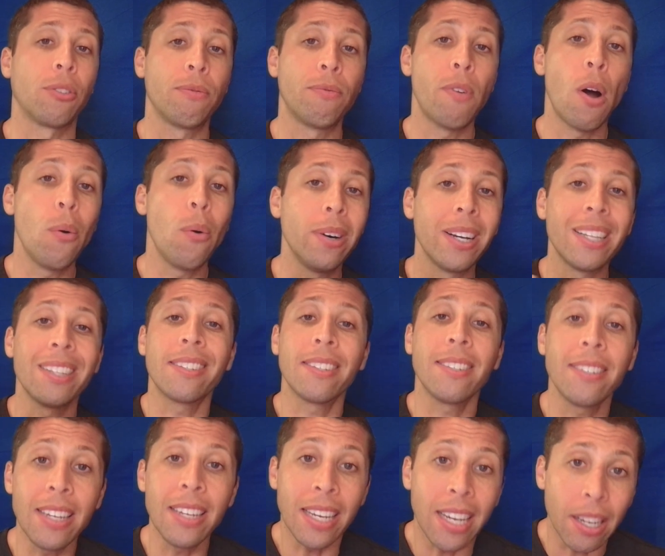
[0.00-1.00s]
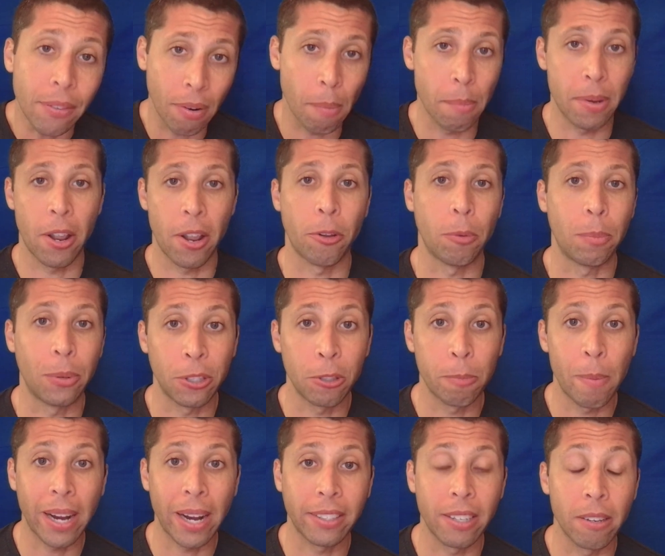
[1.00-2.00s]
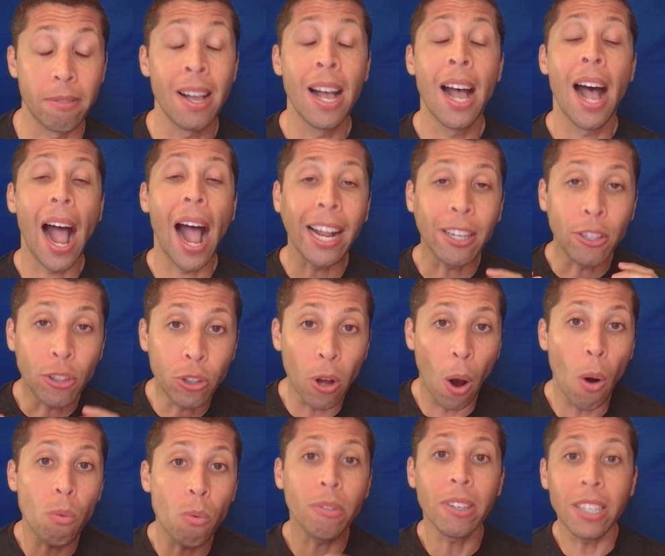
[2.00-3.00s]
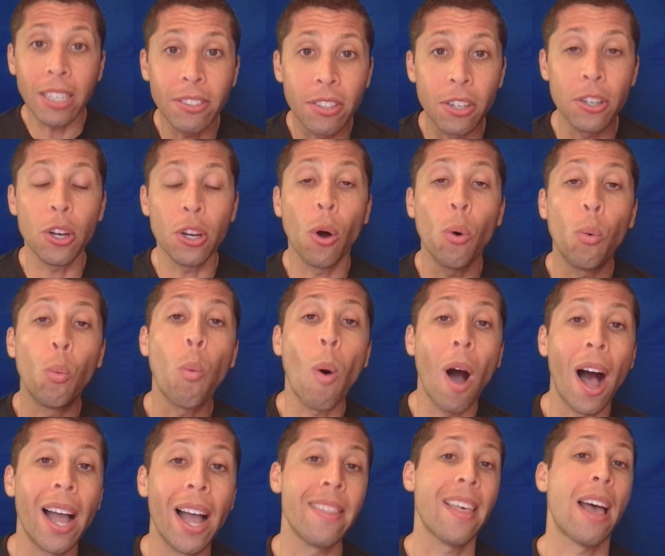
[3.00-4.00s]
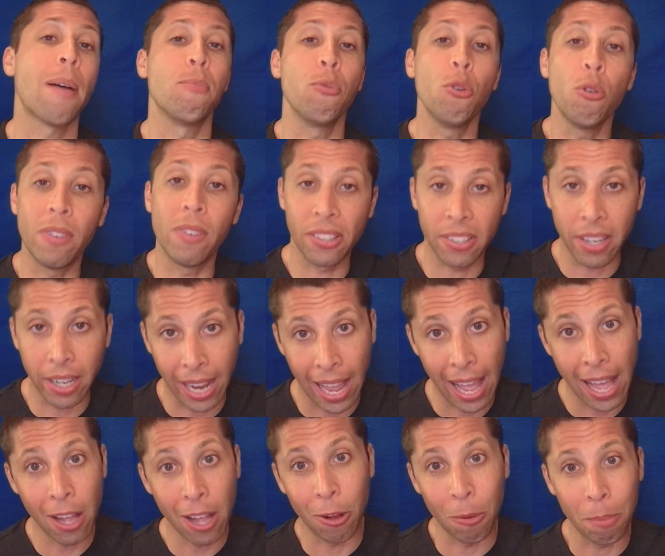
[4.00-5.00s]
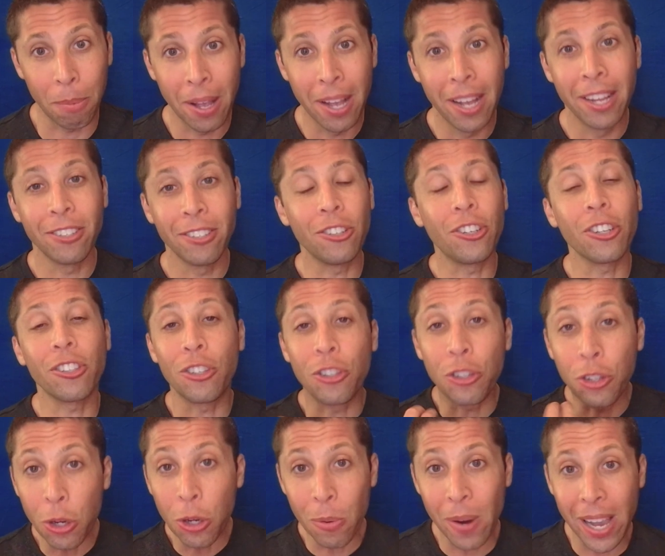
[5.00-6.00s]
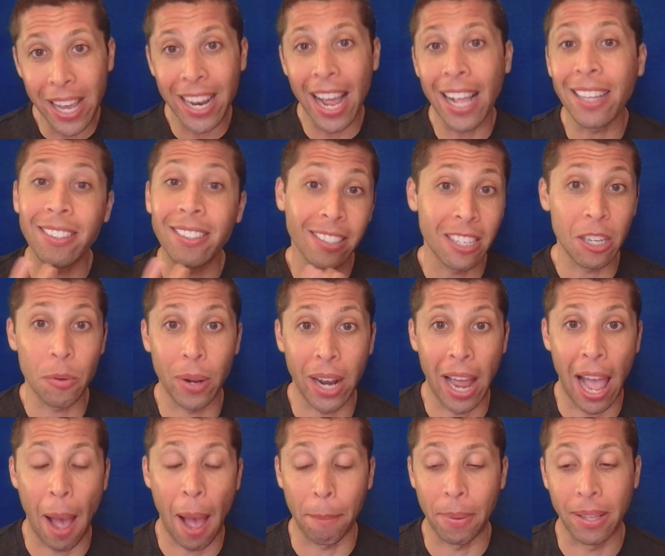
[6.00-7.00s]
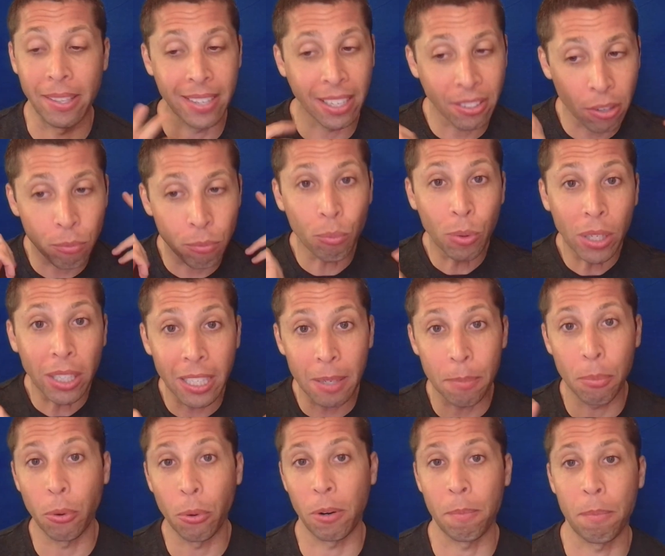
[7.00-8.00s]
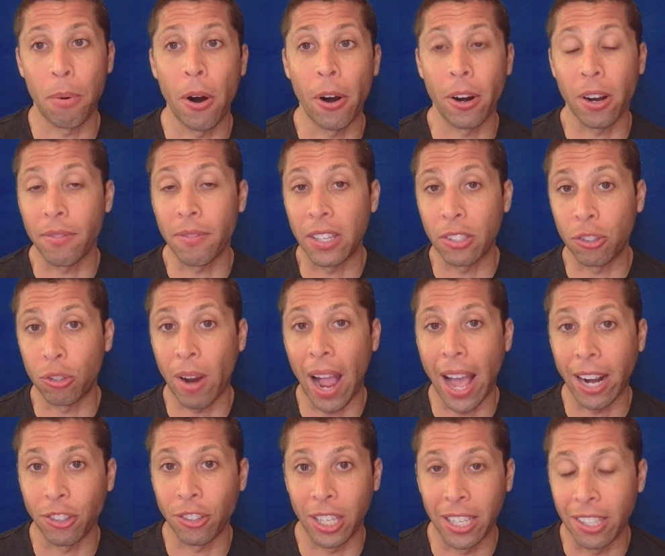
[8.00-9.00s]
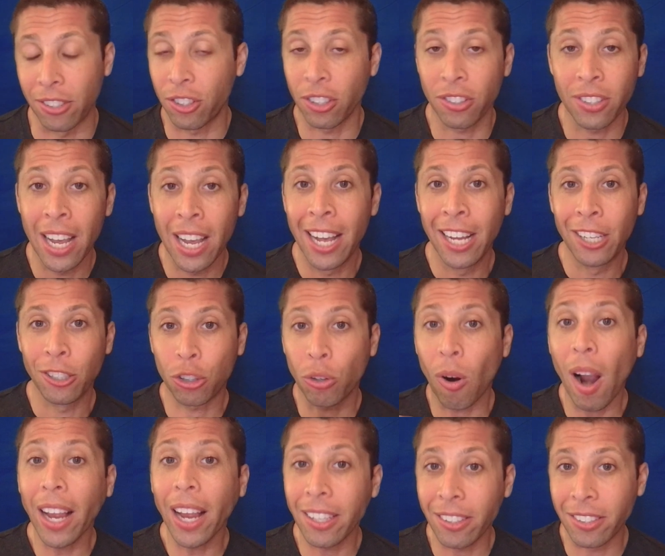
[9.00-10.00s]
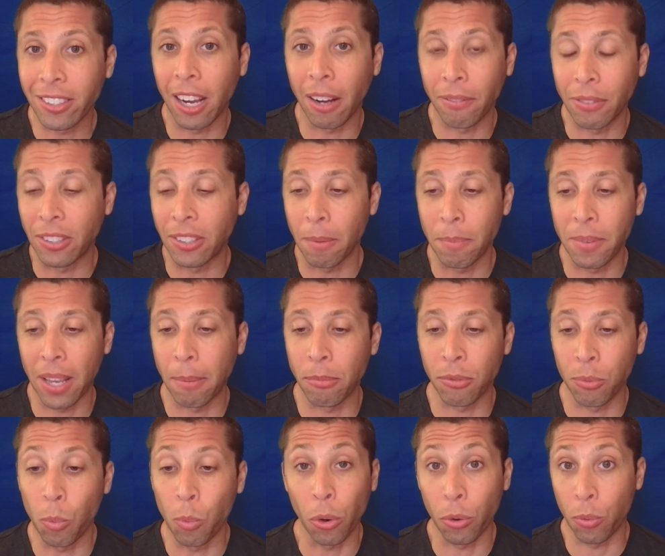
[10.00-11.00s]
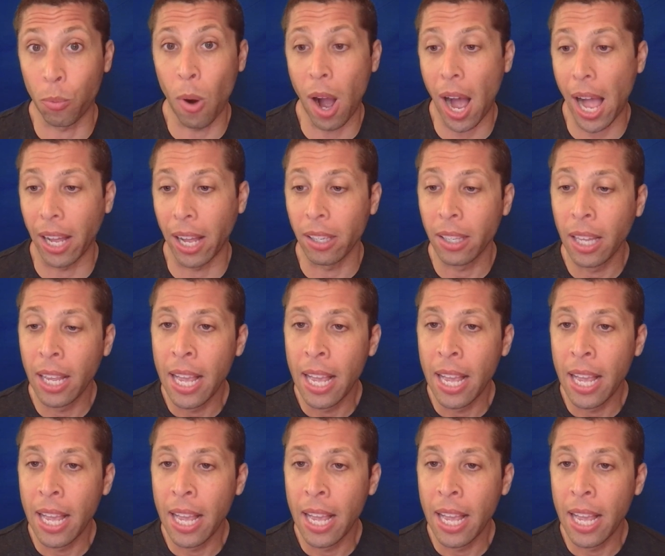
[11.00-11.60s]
forward and see it from another perspective. I don't need to know why that move is going to help to just do it and see what happens. That's a really important part of this strategy It's just trying stuff is sometimes worthwhile.